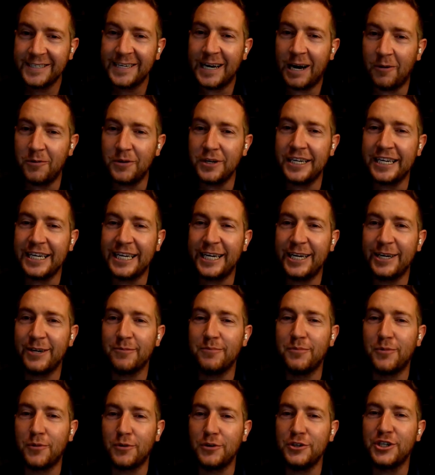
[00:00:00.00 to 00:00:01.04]
I wanted to
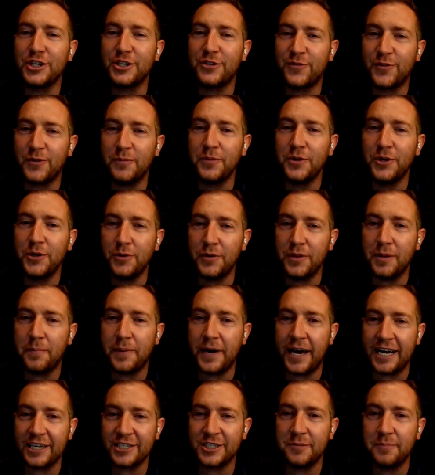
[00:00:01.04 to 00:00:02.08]
hear more just from you and the
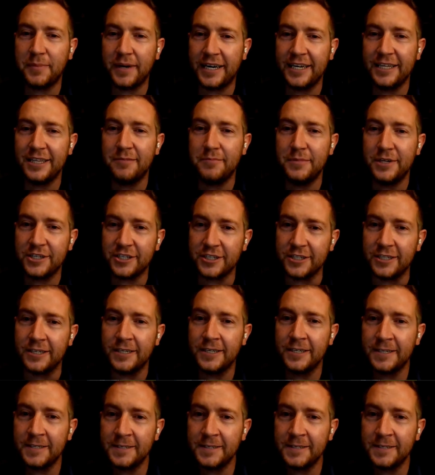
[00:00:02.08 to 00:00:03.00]
passion behind the mission.